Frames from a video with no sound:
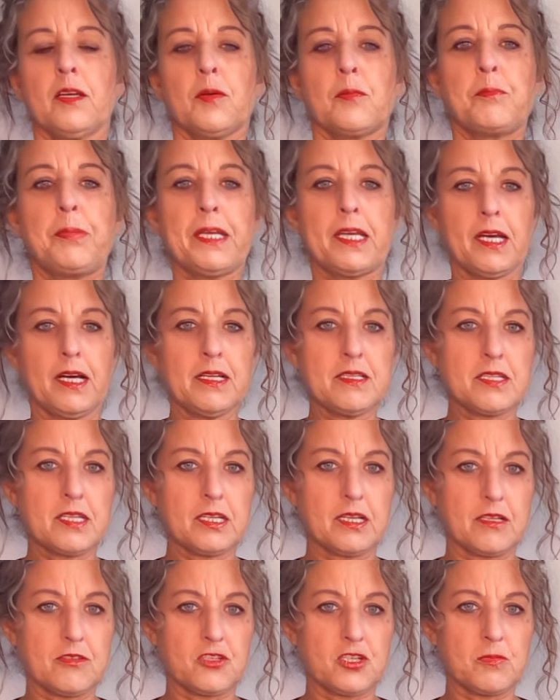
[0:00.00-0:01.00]
because the
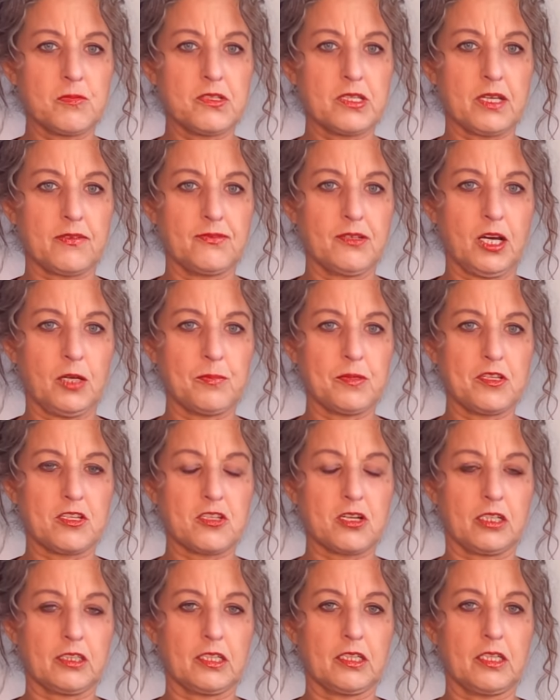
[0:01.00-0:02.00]
customers have not been
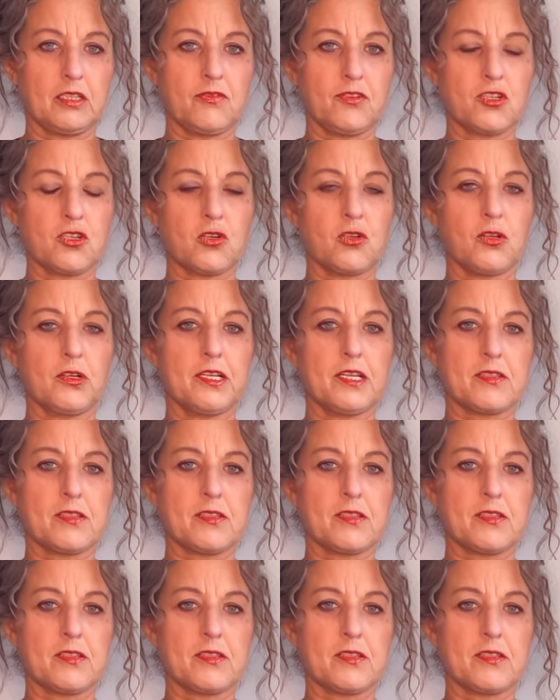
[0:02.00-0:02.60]
stocking inventory